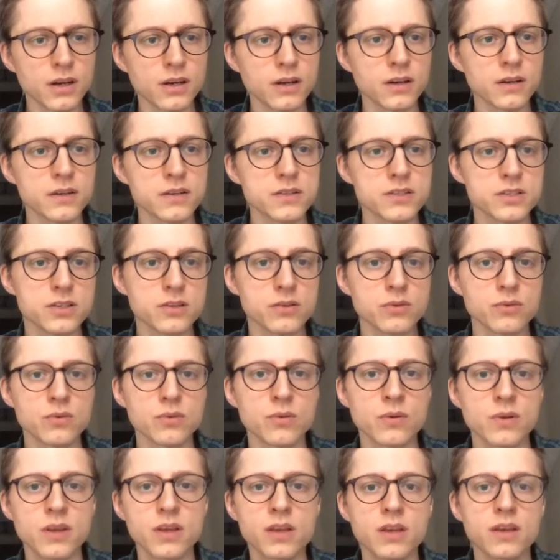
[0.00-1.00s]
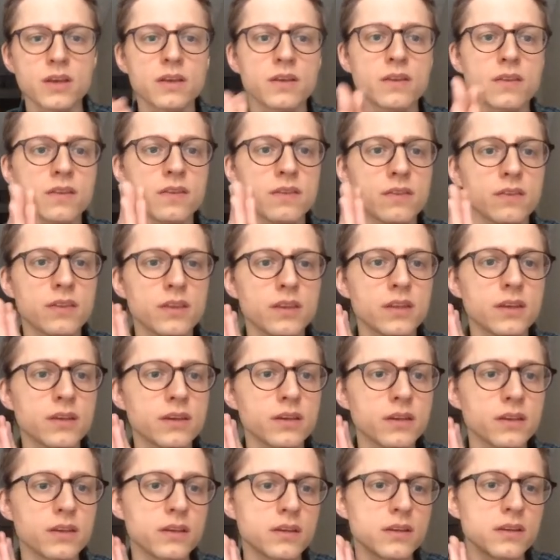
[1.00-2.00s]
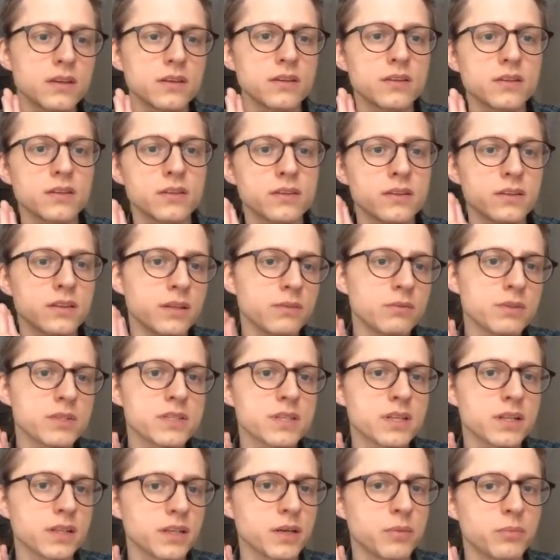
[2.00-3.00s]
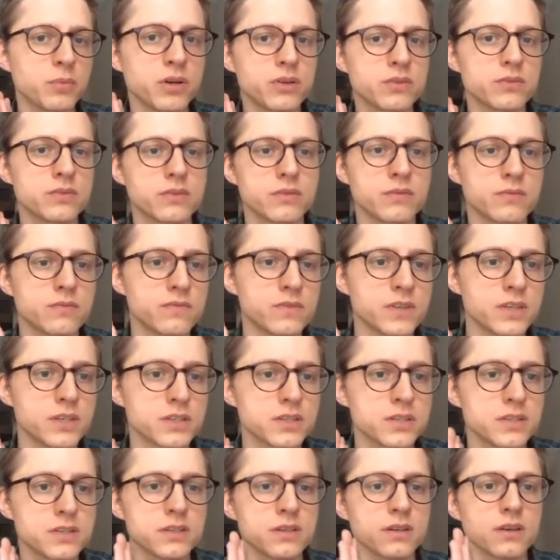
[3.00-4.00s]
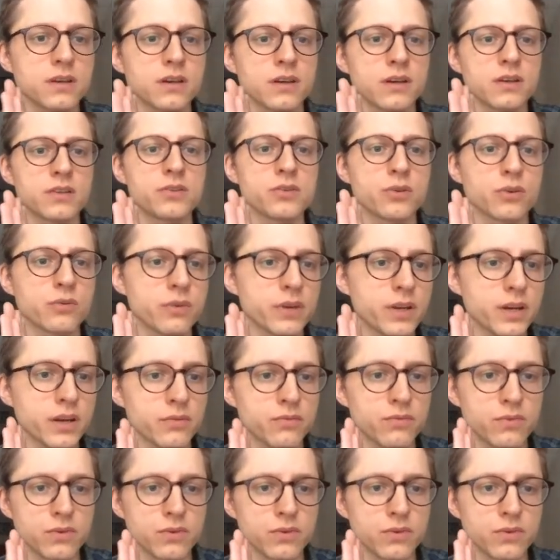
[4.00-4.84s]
So now let's talk about this new query for